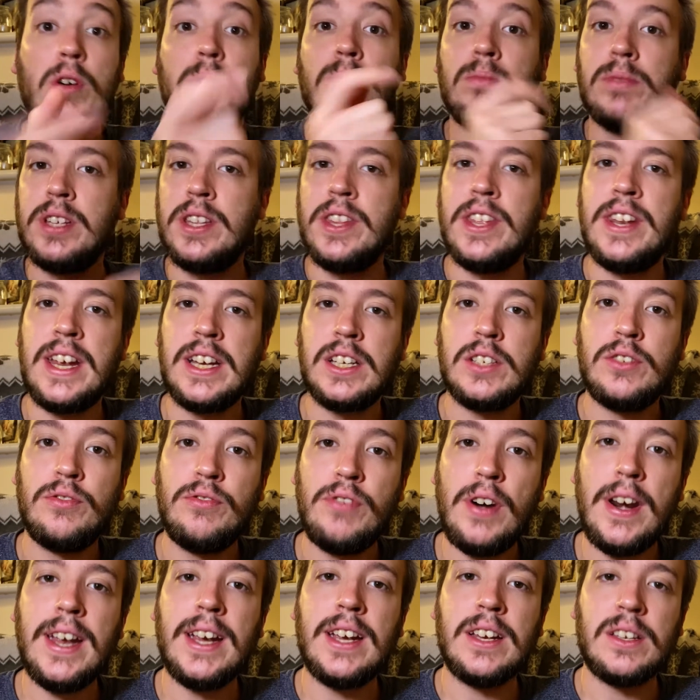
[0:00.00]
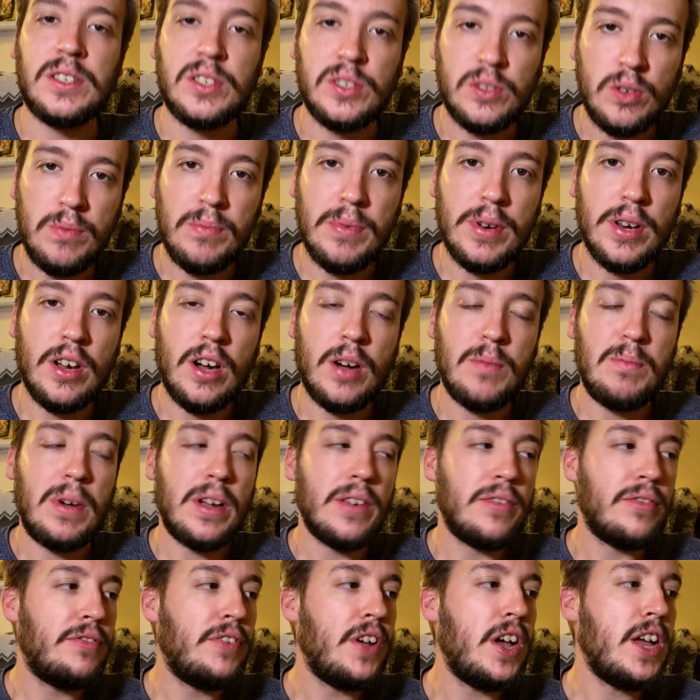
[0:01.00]
to the next thrilling instalment of my
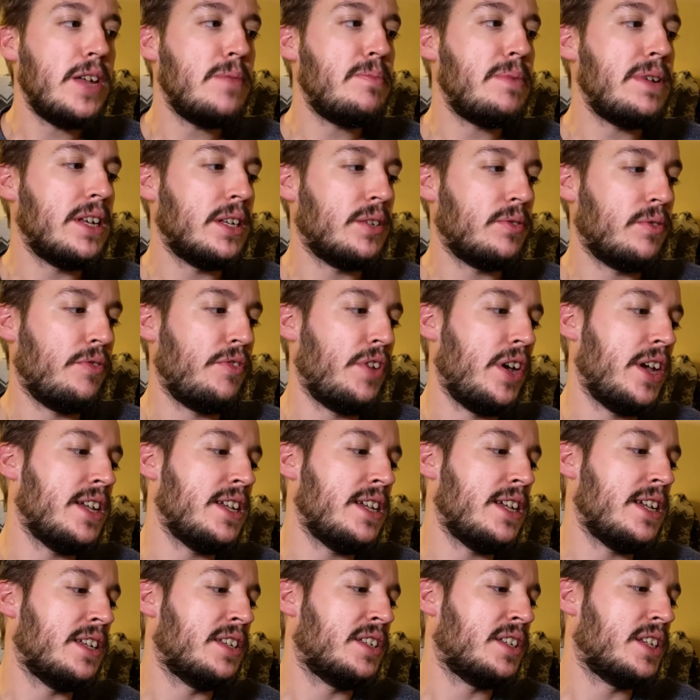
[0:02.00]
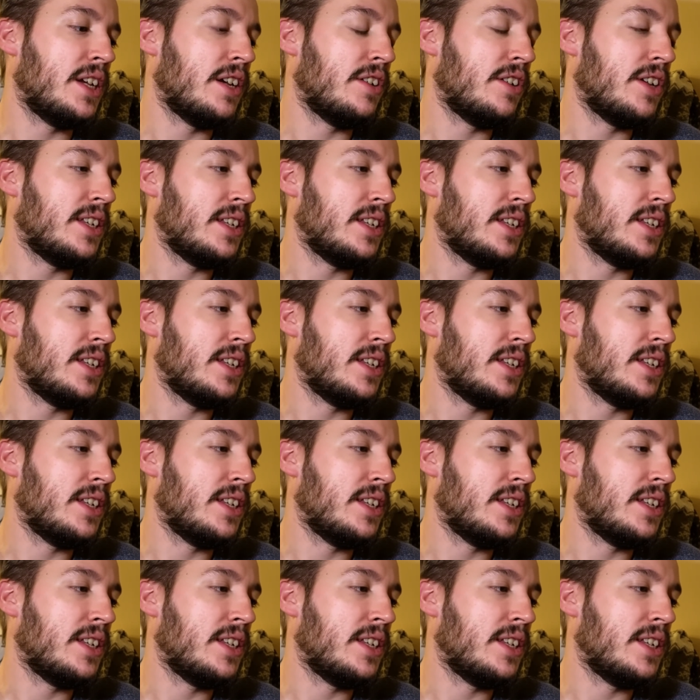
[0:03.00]
30 Beers for 30 Years series.